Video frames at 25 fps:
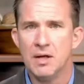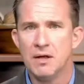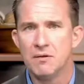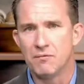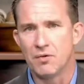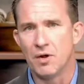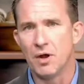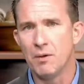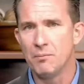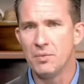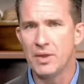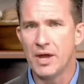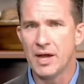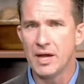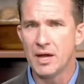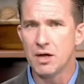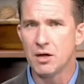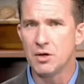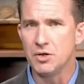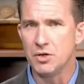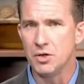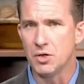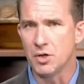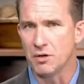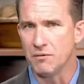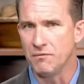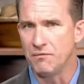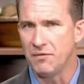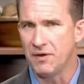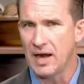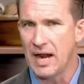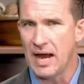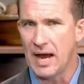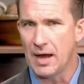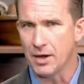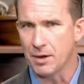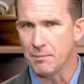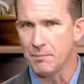From there, you can fill
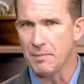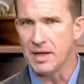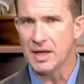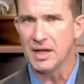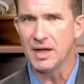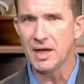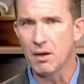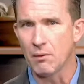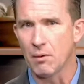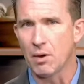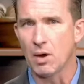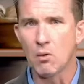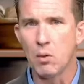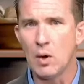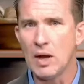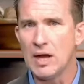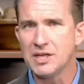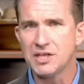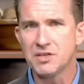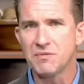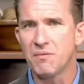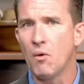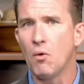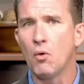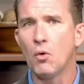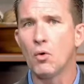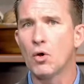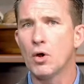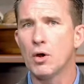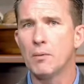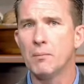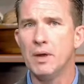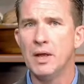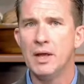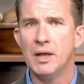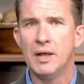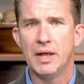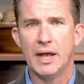out a media request
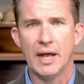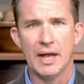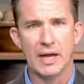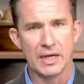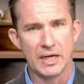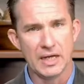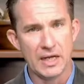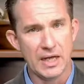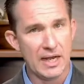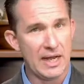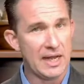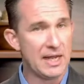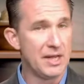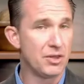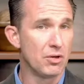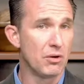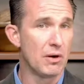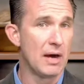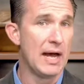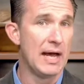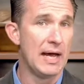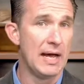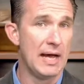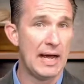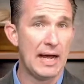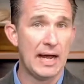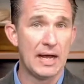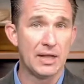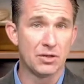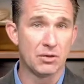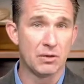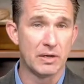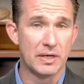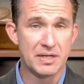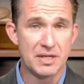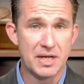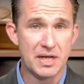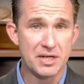form and get either a,
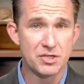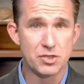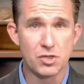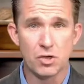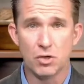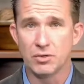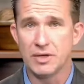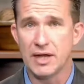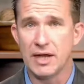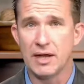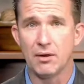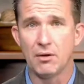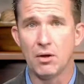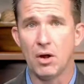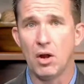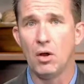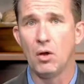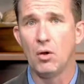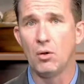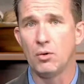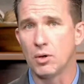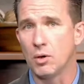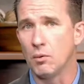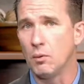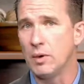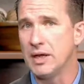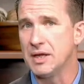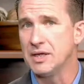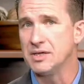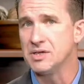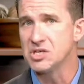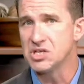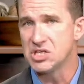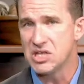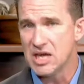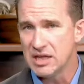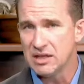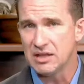either a digital download or we can
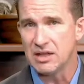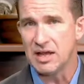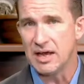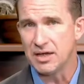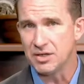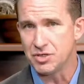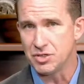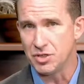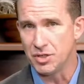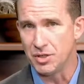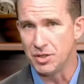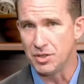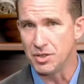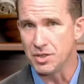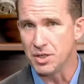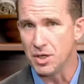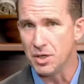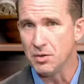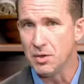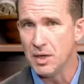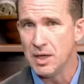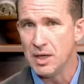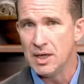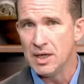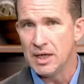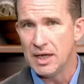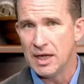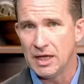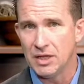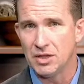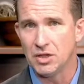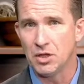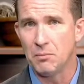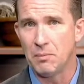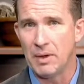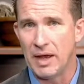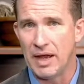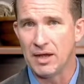send that to you in
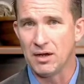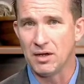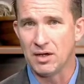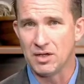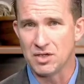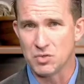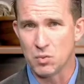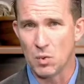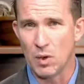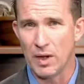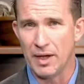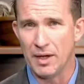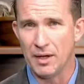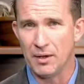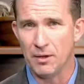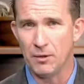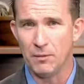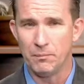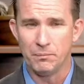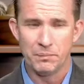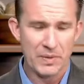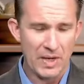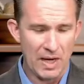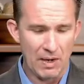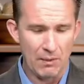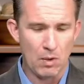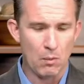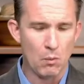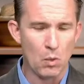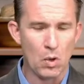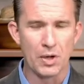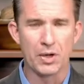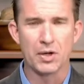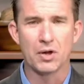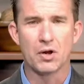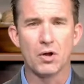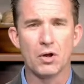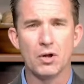the mail as well. And we want
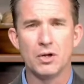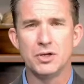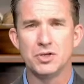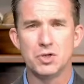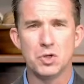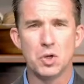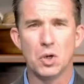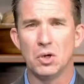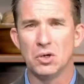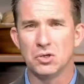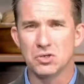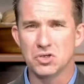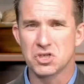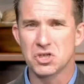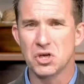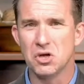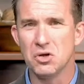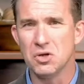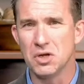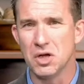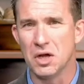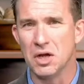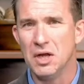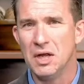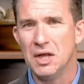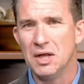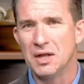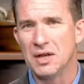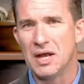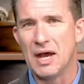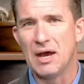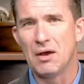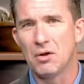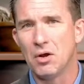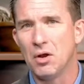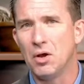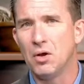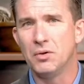to encourage you also to
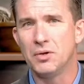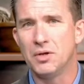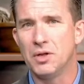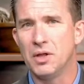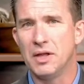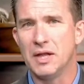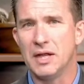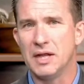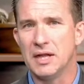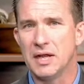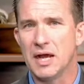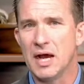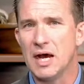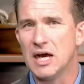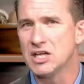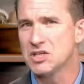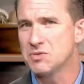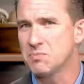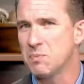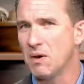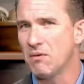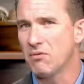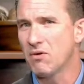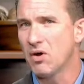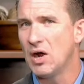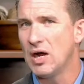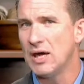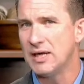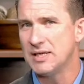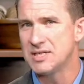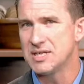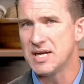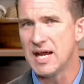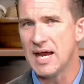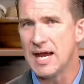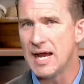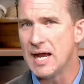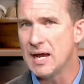download the Gospel of
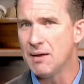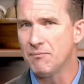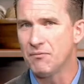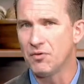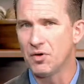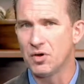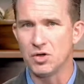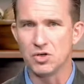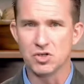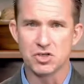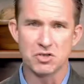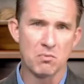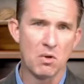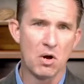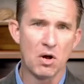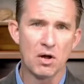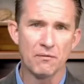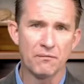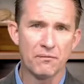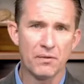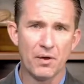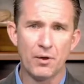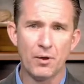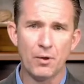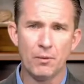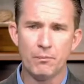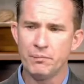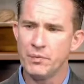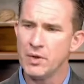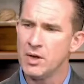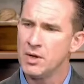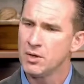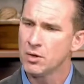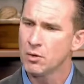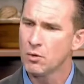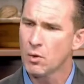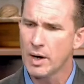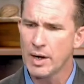Christ app for your smartphone.
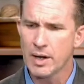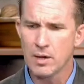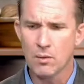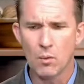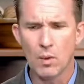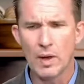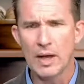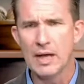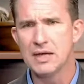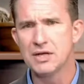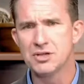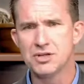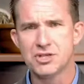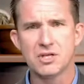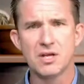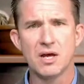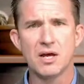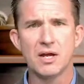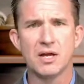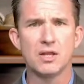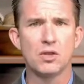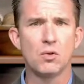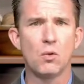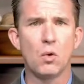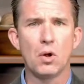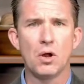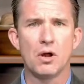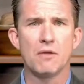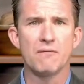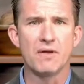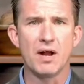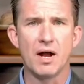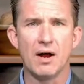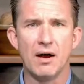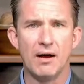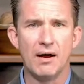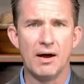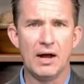Great way to study the Word of
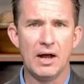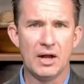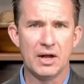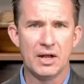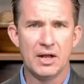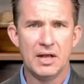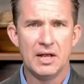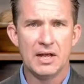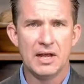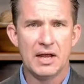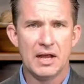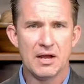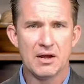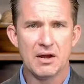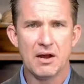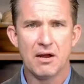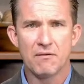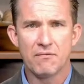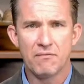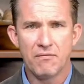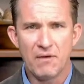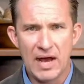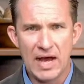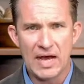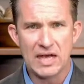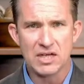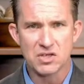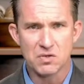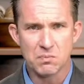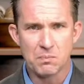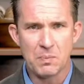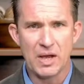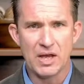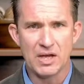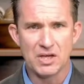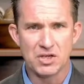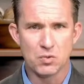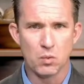God in our
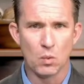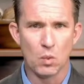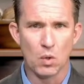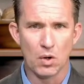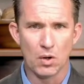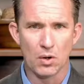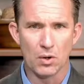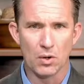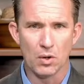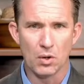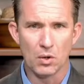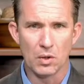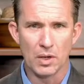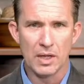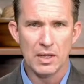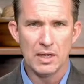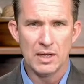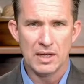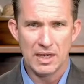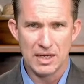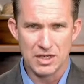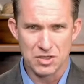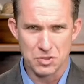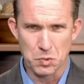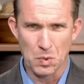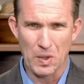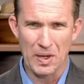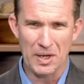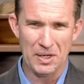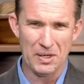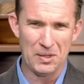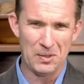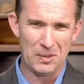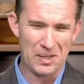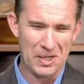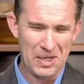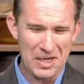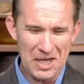fast-paced world as
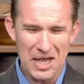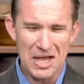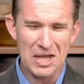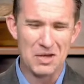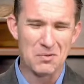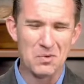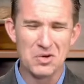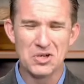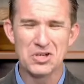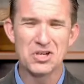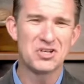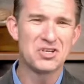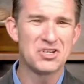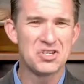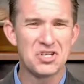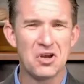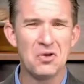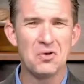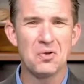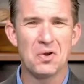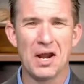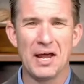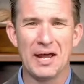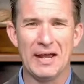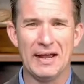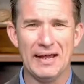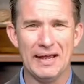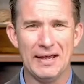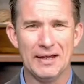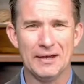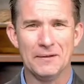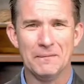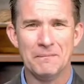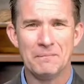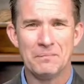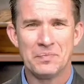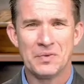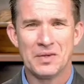well. And again, we're just so
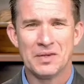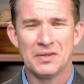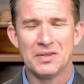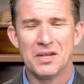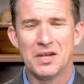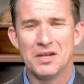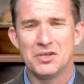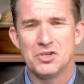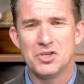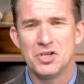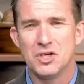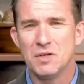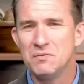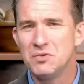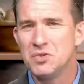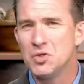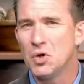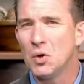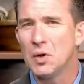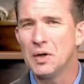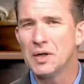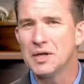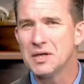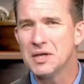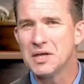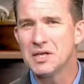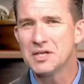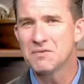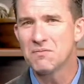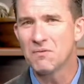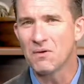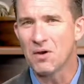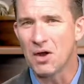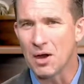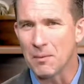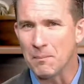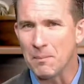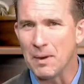glad that you've joined us
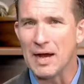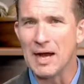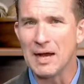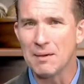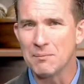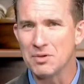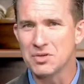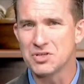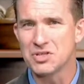for our Bible